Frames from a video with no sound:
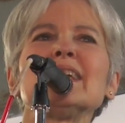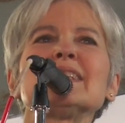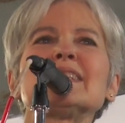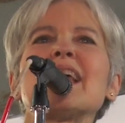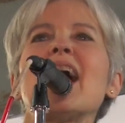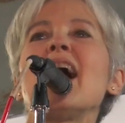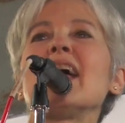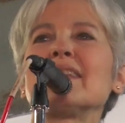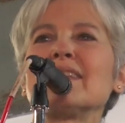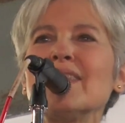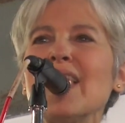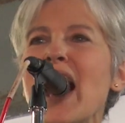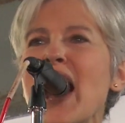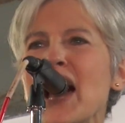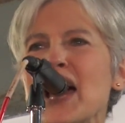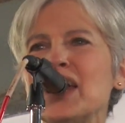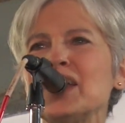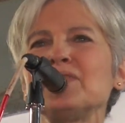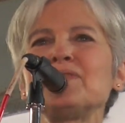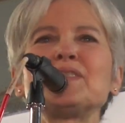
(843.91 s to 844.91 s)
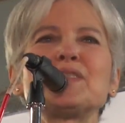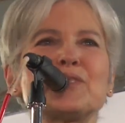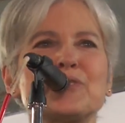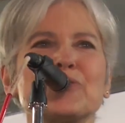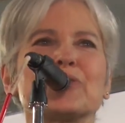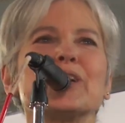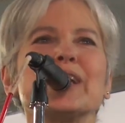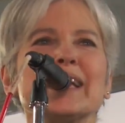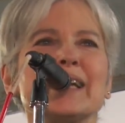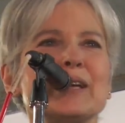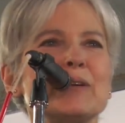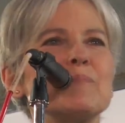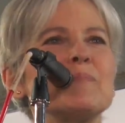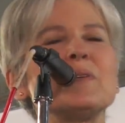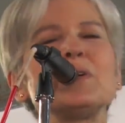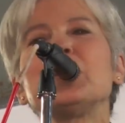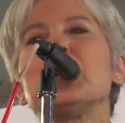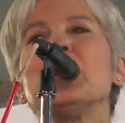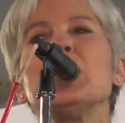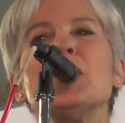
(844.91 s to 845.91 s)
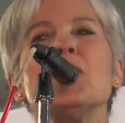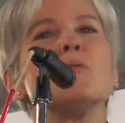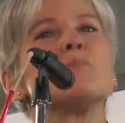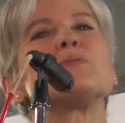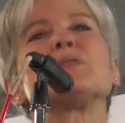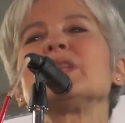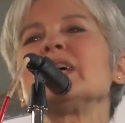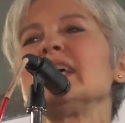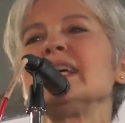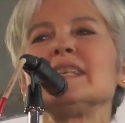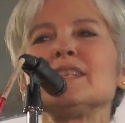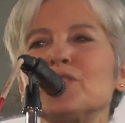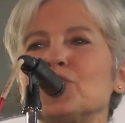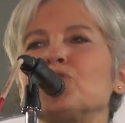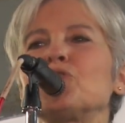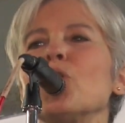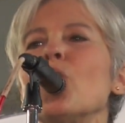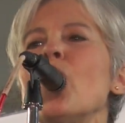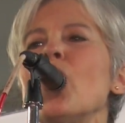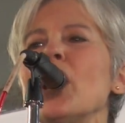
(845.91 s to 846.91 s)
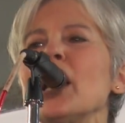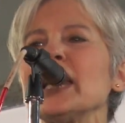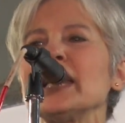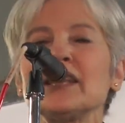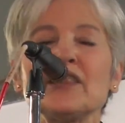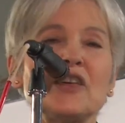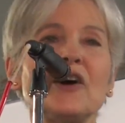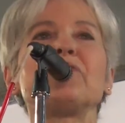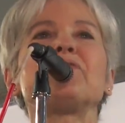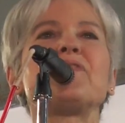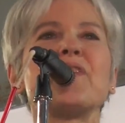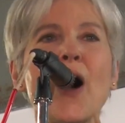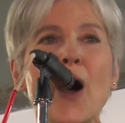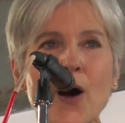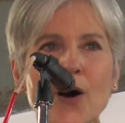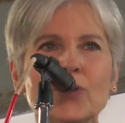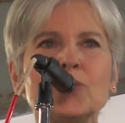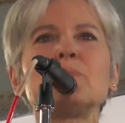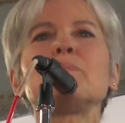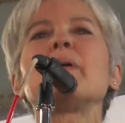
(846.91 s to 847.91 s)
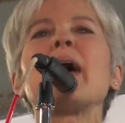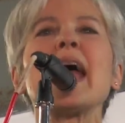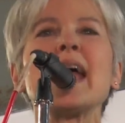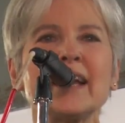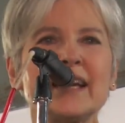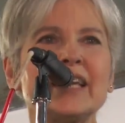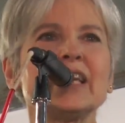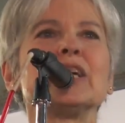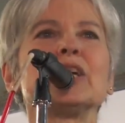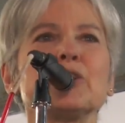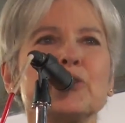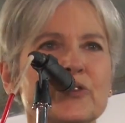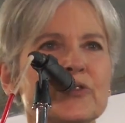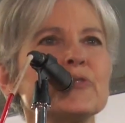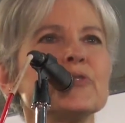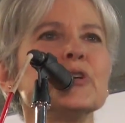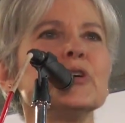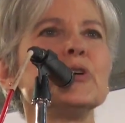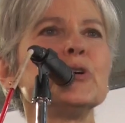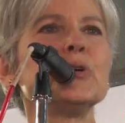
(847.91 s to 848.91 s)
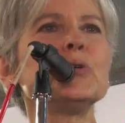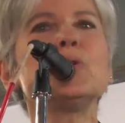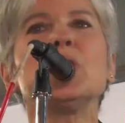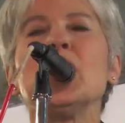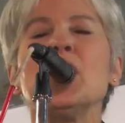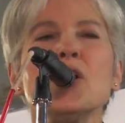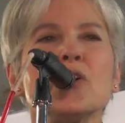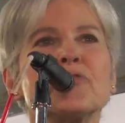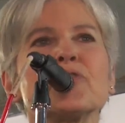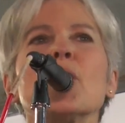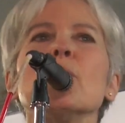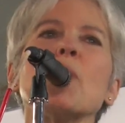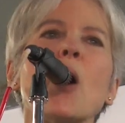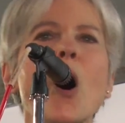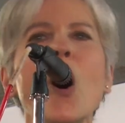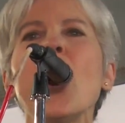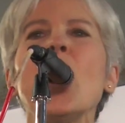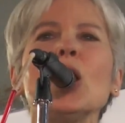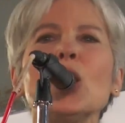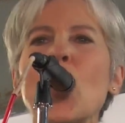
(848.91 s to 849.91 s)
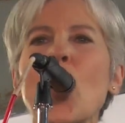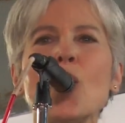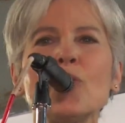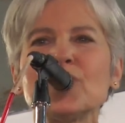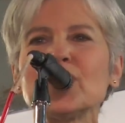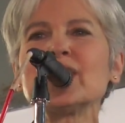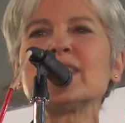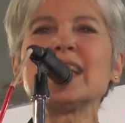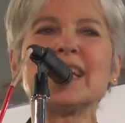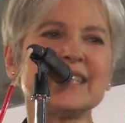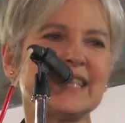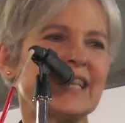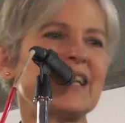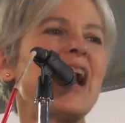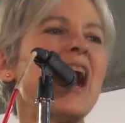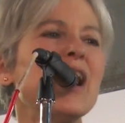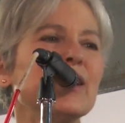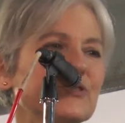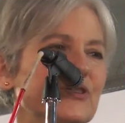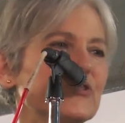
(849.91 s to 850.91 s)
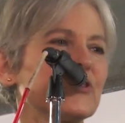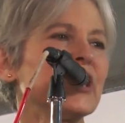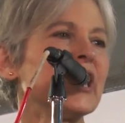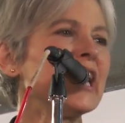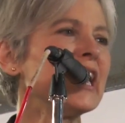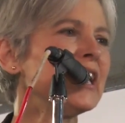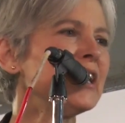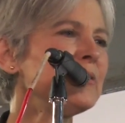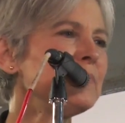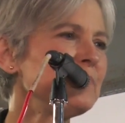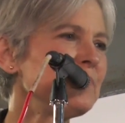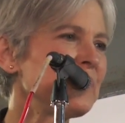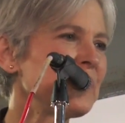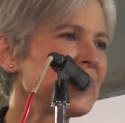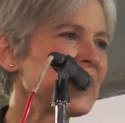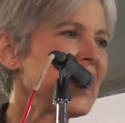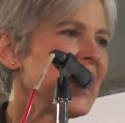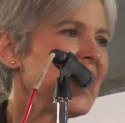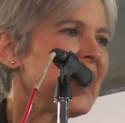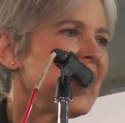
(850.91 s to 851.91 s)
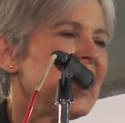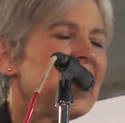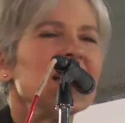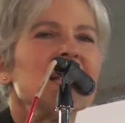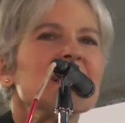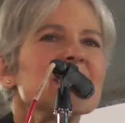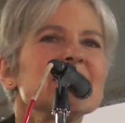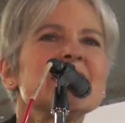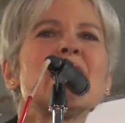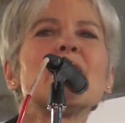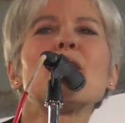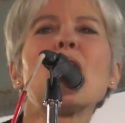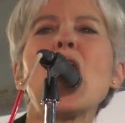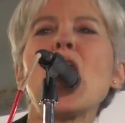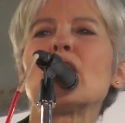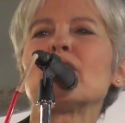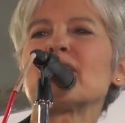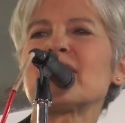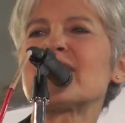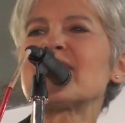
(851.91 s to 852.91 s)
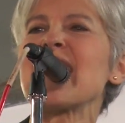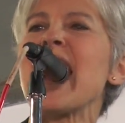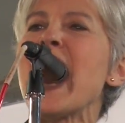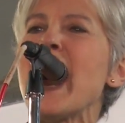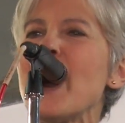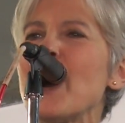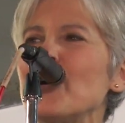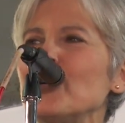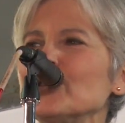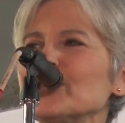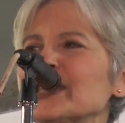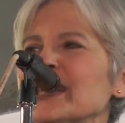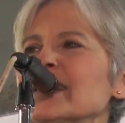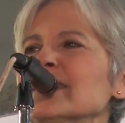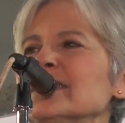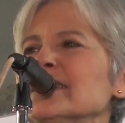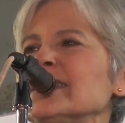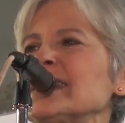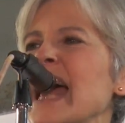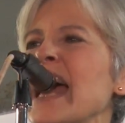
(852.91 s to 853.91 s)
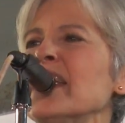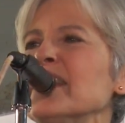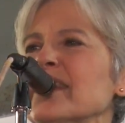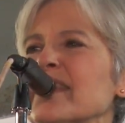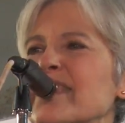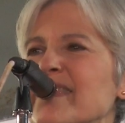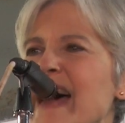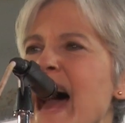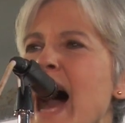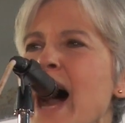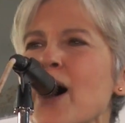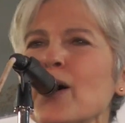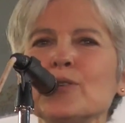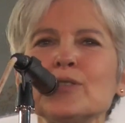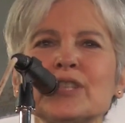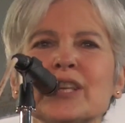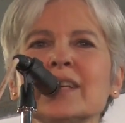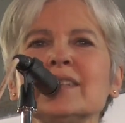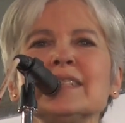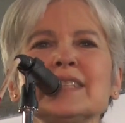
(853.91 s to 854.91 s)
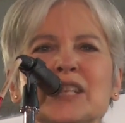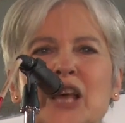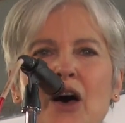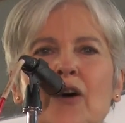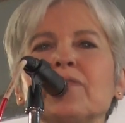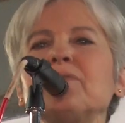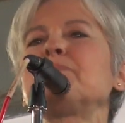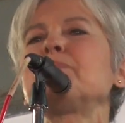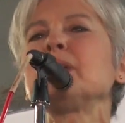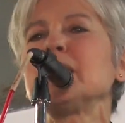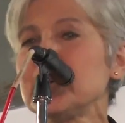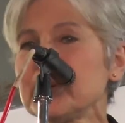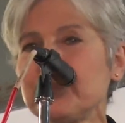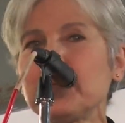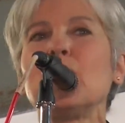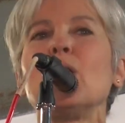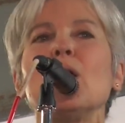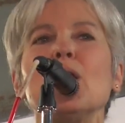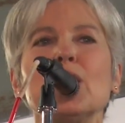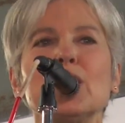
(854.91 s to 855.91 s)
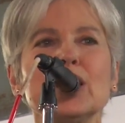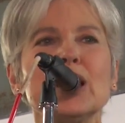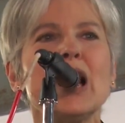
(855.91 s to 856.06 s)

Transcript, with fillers: this on live stream, please join the phone banking crew from all over this country. There are thousands and thousands of people